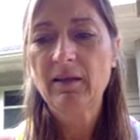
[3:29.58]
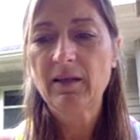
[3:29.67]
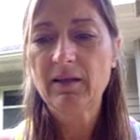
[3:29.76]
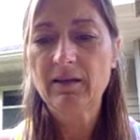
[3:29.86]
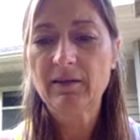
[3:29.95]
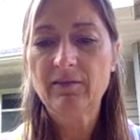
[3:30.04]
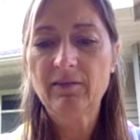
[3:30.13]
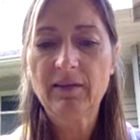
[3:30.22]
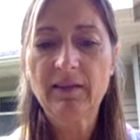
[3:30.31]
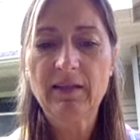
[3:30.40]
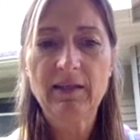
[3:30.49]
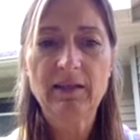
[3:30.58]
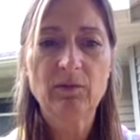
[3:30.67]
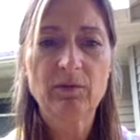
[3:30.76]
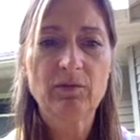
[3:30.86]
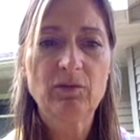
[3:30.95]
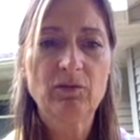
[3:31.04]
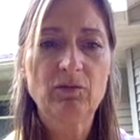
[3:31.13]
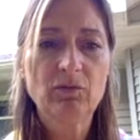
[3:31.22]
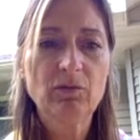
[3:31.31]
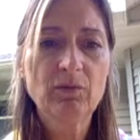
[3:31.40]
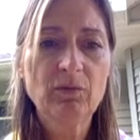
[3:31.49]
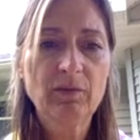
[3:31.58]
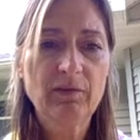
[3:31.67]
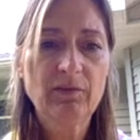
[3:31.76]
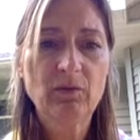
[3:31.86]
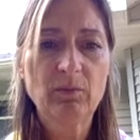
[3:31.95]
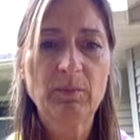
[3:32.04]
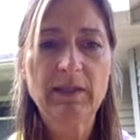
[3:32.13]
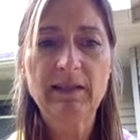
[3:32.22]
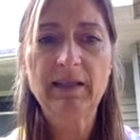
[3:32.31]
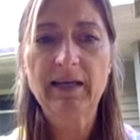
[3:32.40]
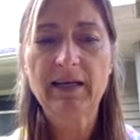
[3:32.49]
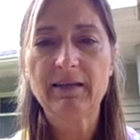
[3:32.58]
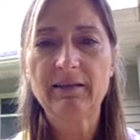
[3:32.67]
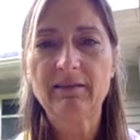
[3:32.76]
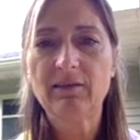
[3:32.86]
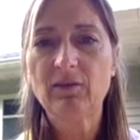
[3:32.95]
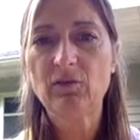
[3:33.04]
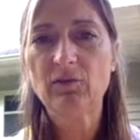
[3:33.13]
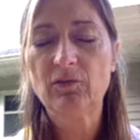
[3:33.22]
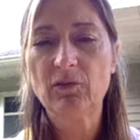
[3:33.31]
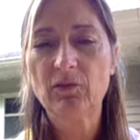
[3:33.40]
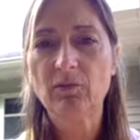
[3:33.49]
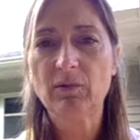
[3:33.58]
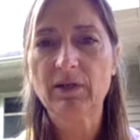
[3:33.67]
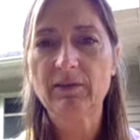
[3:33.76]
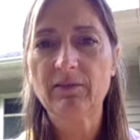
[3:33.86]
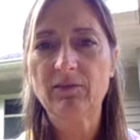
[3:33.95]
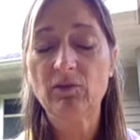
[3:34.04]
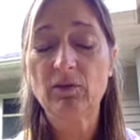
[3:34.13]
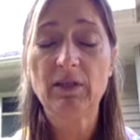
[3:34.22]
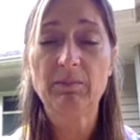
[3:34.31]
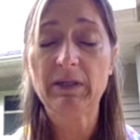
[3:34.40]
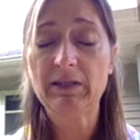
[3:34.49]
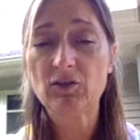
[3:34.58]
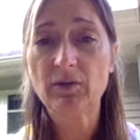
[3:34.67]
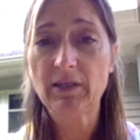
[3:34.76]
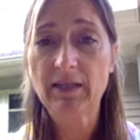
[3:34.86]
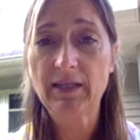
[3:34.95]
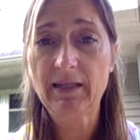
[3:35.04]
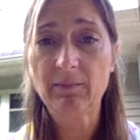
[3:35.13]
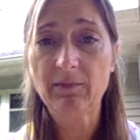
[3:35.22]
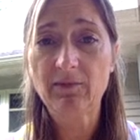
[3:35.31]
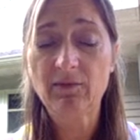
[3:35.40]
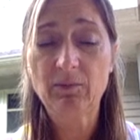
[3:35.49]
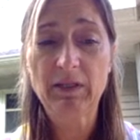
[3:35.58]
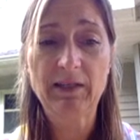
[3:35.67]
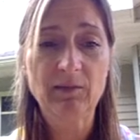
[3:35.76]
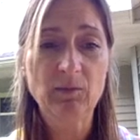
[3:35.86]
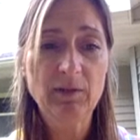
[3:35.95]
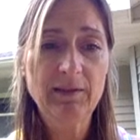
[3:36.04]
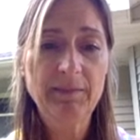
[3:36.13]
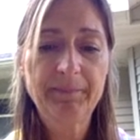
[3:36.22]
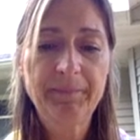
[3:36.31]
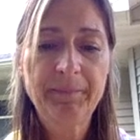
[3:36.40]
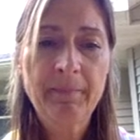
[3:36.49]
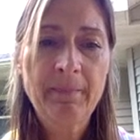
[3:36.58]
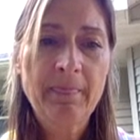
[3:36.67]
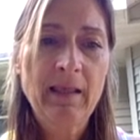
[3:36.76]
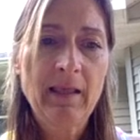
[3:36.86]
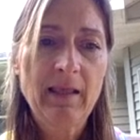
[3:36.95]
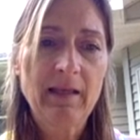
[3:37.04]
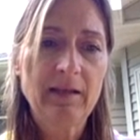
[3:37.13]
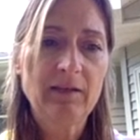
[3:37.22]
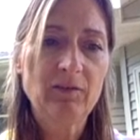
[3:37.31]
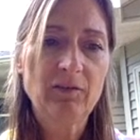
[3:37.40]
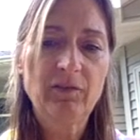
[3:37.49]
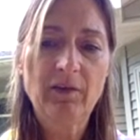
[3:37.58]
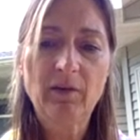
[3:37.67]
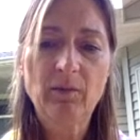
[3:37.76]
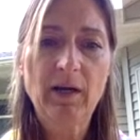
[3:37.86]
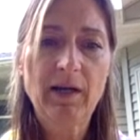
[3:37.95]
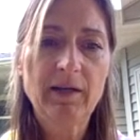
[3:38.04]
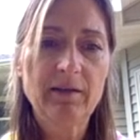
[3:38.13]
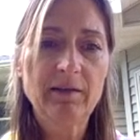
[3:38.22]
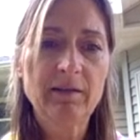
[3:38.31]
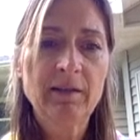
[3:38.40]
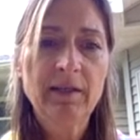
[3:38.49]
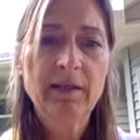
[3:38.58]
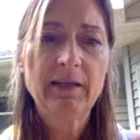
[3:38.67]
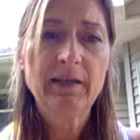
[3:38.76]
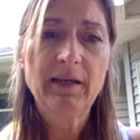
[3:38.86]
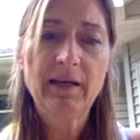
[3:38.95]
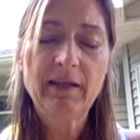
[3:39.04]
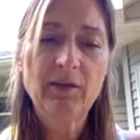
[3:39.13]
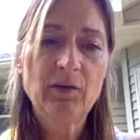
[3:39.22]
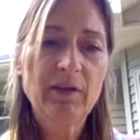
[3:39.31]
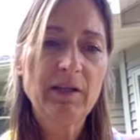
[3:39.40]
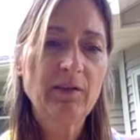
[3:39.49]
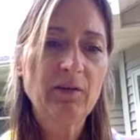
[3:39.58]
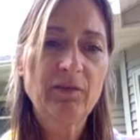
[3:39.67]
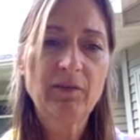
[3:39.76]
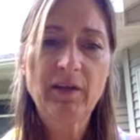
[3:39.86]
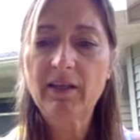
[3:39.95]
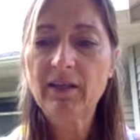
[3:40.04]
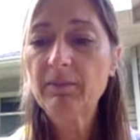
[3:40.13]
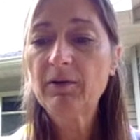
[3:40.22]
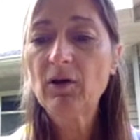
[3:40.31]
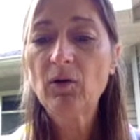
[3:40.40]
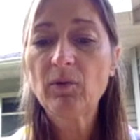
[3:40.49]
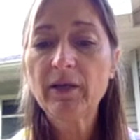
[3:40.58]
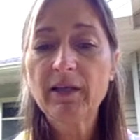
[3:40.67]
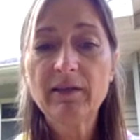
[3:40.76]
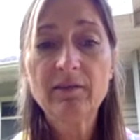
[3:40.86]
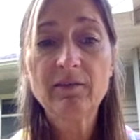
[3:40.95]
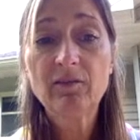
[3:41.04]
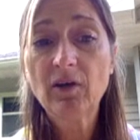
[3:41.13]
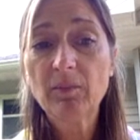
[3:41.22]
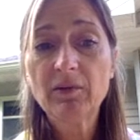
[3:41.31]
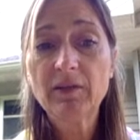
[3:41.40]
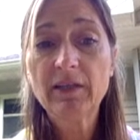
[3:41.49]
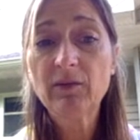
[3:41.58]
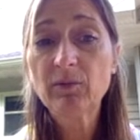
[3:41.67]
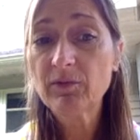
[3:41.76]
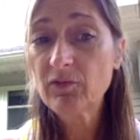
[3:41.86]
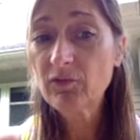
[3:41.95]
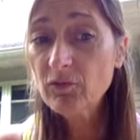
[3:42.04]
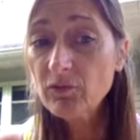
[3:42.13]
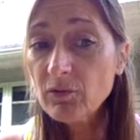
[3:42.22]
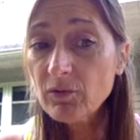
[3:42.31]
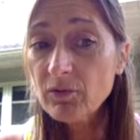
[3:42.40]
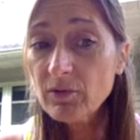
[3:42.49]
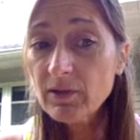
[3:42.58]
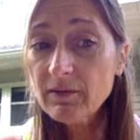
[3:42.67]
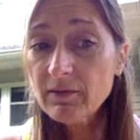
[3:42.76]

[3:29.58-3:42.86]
And I'll set that equal to true, assuming that the user wants to keep entering names to begin with. And I'll just say while, you can either say keep going double equals true,